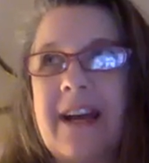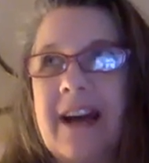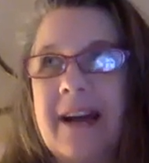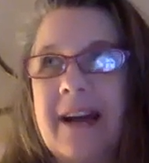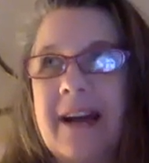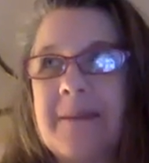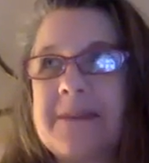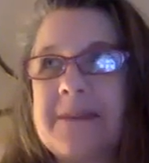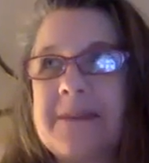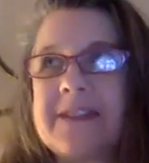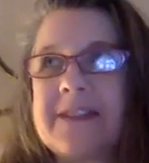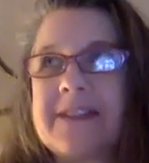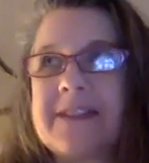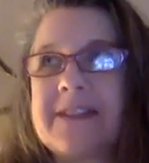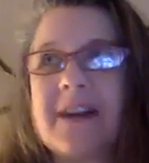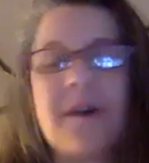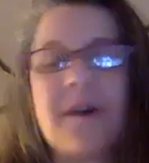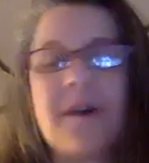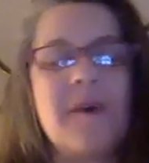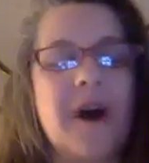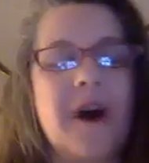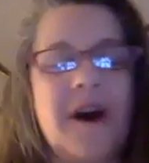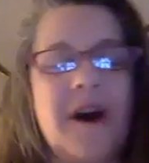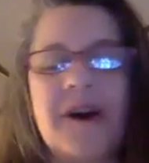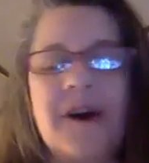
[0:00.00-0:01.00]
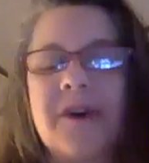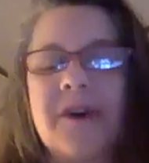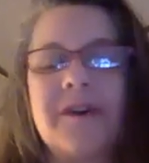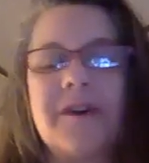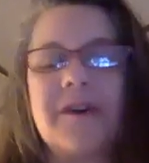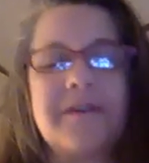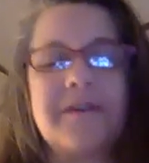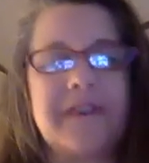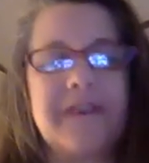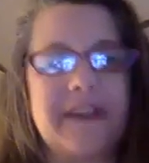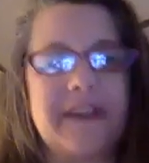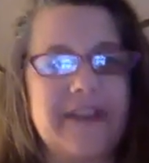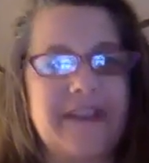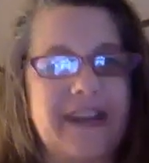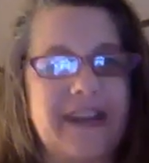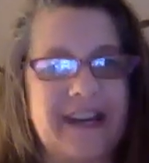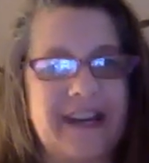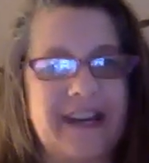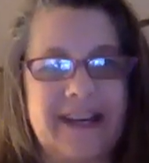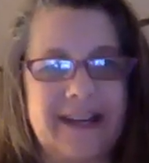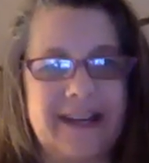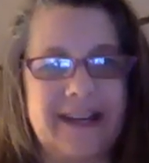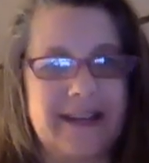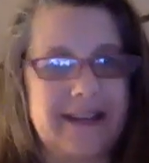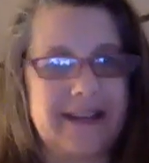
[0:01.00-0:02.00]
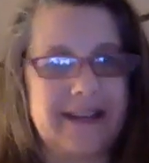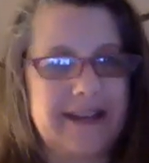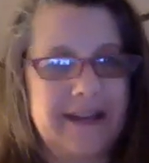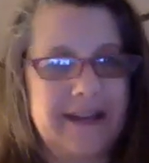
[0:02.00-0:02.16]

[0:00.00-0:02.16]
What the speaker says: I'm so over the